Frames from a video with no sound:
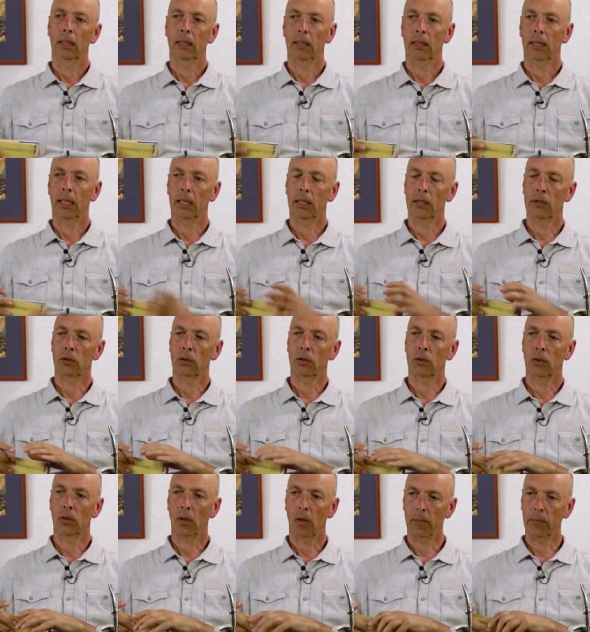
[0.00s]
There is a
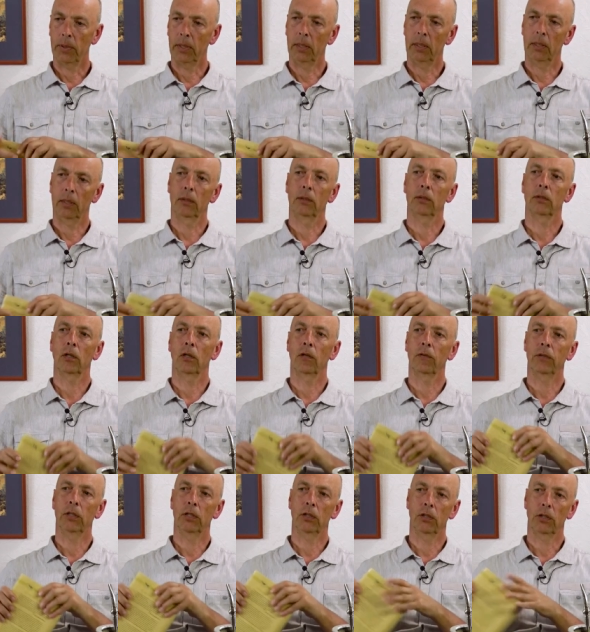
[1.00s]
dominance of
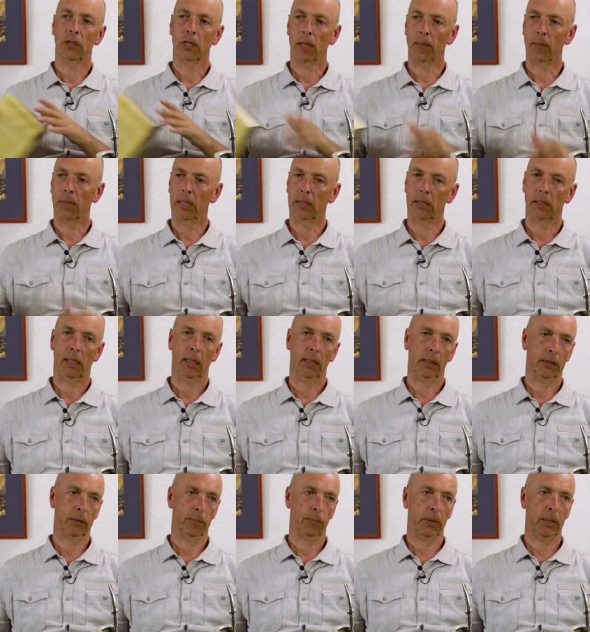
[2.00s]
the Shamatha
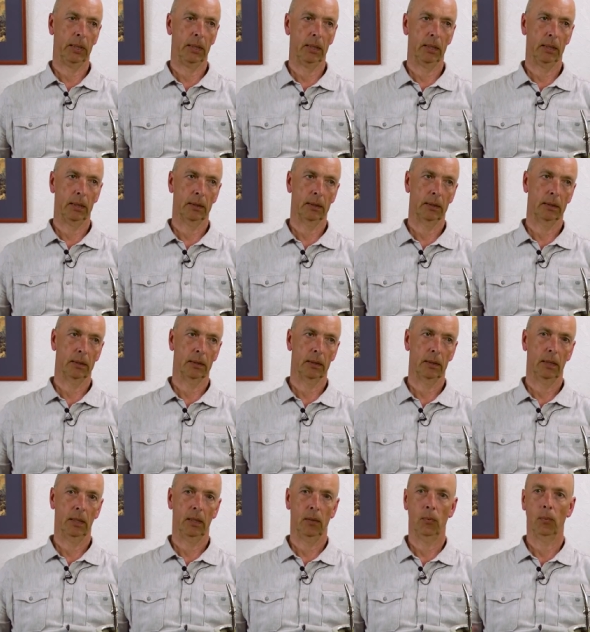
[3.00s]
experience
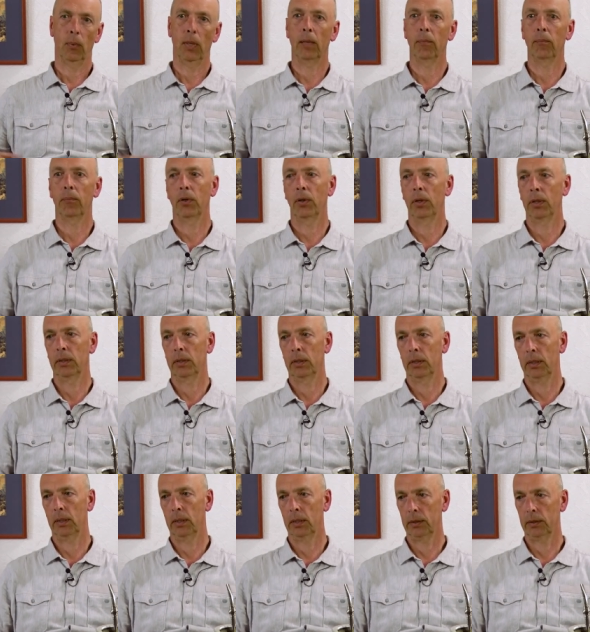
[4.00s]
in
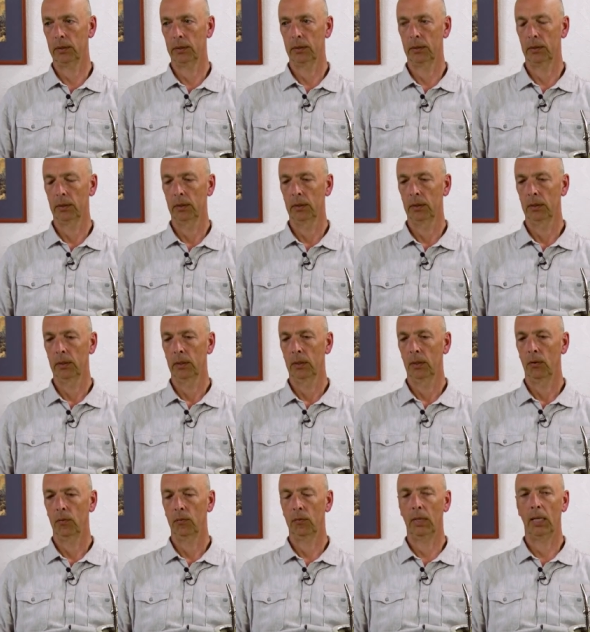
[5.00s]
one-pointedness.
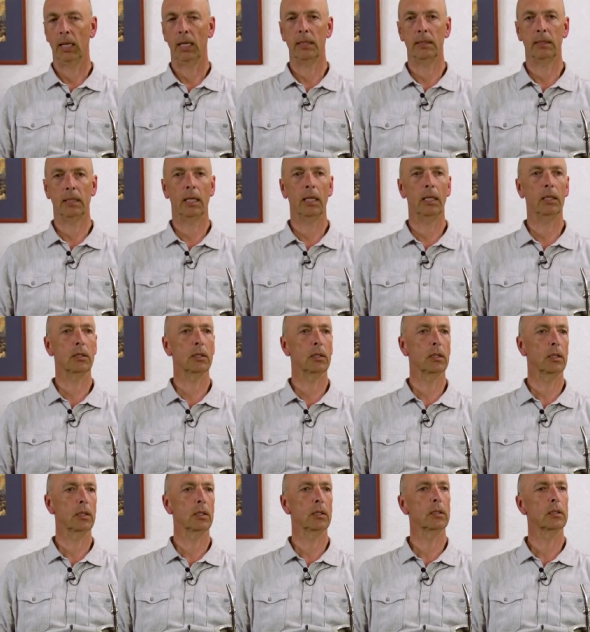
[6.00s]
Realization
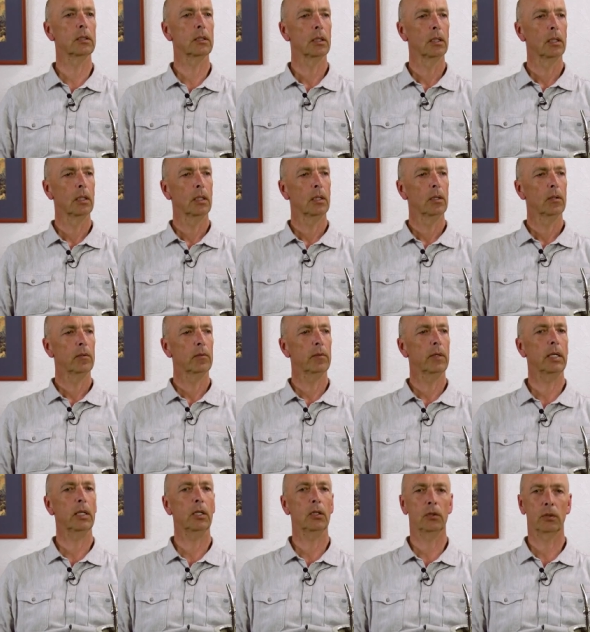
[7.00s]
is
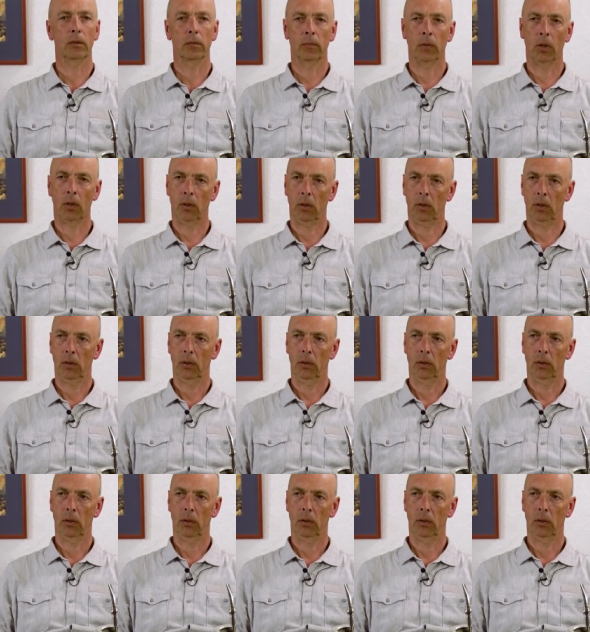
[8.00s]
very small,